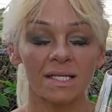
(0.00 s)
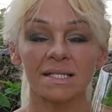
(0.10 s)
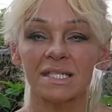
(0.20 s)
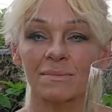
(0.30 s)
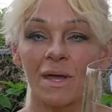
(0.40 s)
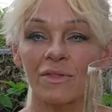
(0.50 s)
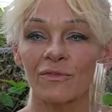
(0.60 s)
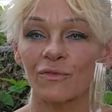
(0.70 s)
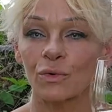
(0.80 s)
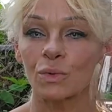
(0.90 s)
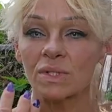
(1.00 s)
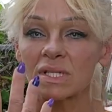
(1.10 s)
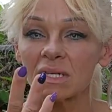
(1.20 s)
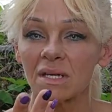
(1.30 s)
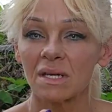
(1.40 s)
and smell the
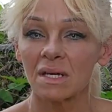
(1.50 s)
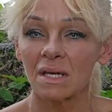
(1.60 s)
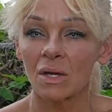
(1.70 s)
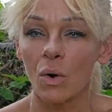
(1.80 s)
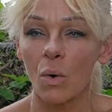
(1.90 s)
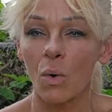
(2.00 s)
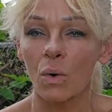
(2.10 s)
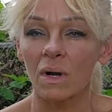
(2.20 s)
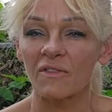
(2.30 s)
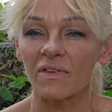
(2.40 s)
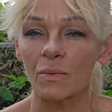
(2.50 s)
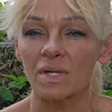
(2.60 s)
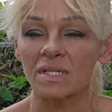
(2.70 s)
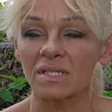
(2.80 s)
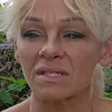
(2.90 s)
fruit, or if it
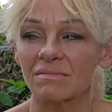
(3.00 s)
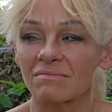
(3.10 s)
was